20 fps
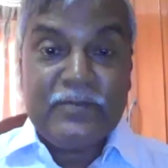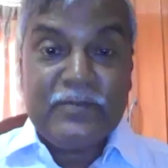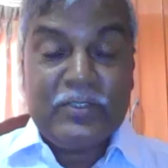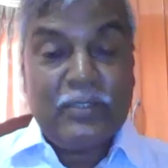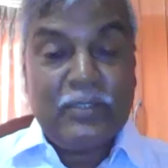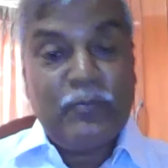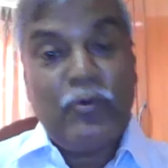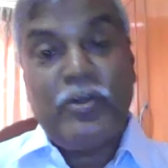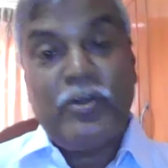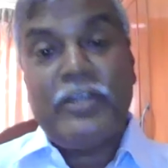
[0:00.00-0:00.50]

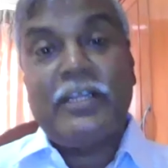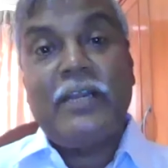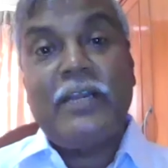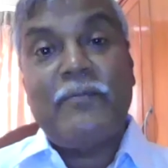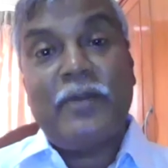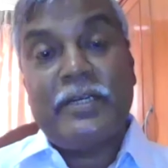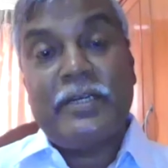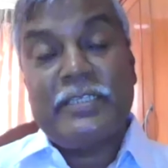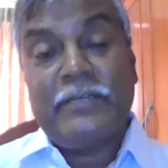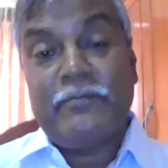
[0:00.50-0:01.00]
So the political
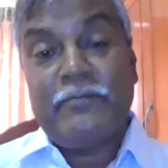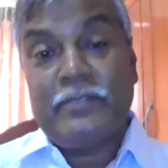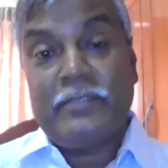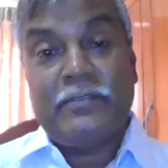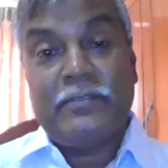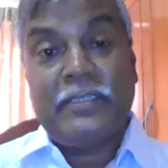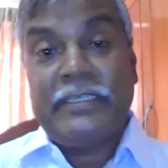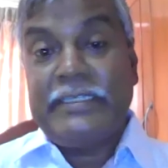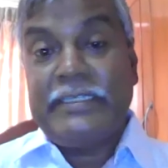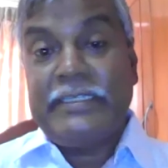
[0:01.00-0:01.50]
parties have to
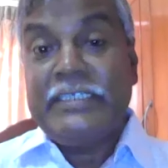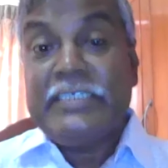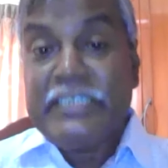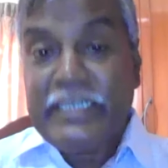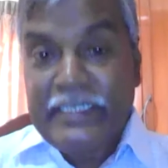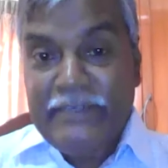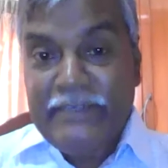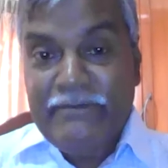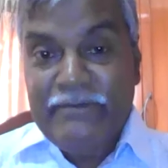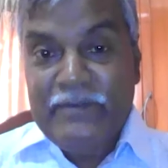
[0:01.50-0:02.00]
take
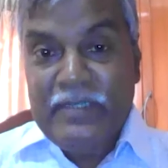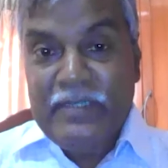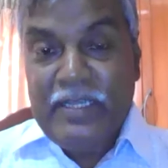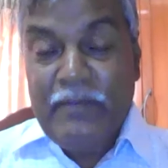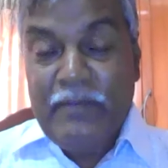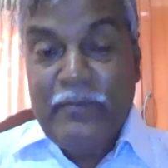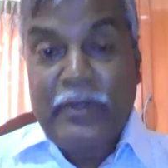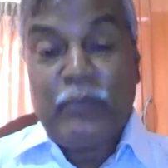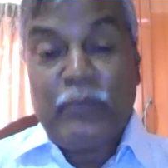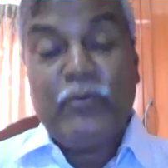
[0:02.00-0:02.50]
initiative,
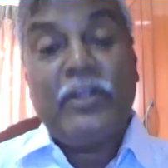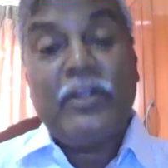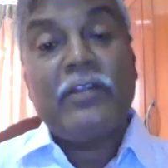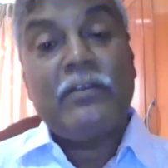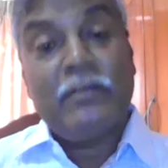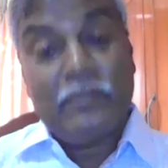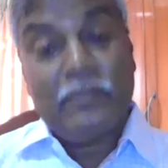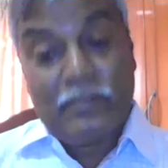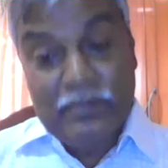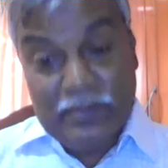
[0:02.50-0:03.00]
but we
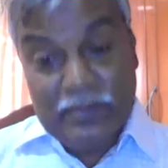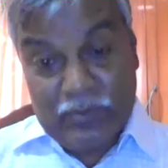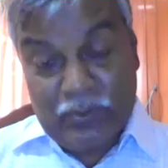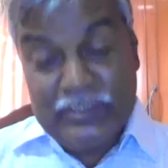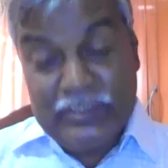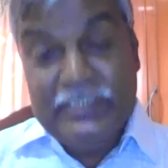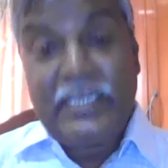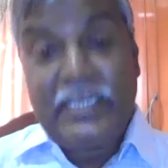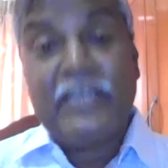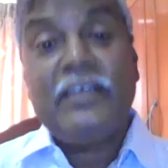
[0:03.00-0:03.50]
are
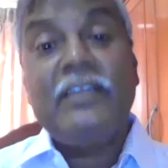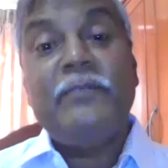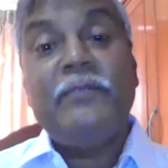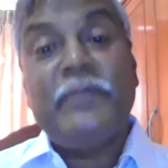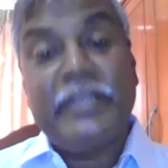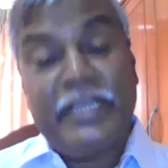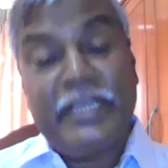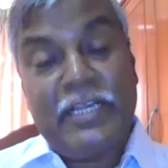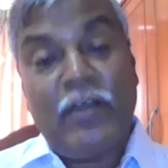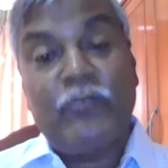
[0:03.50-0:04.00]
constantly
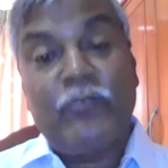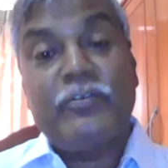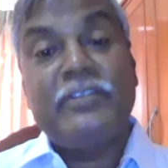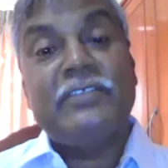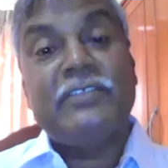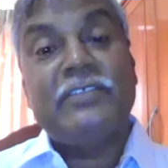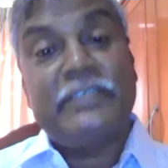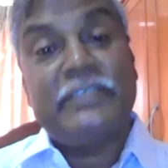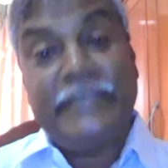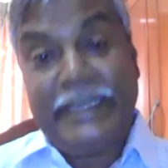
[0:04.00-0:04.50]
bringing out
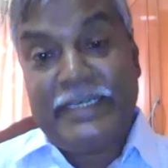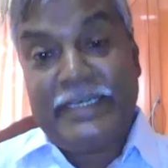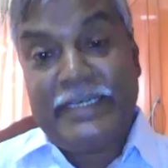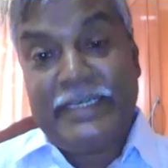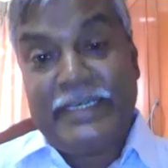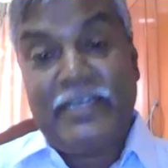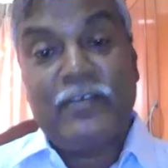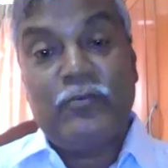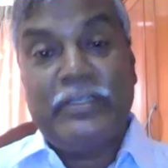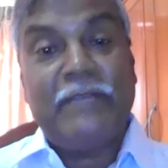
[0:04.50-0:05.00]
this
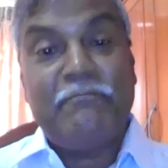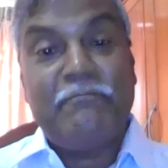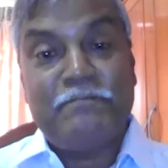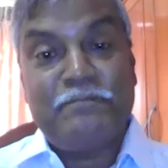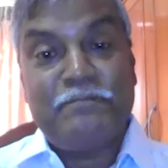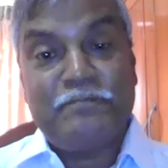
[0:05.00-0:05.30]
data to them.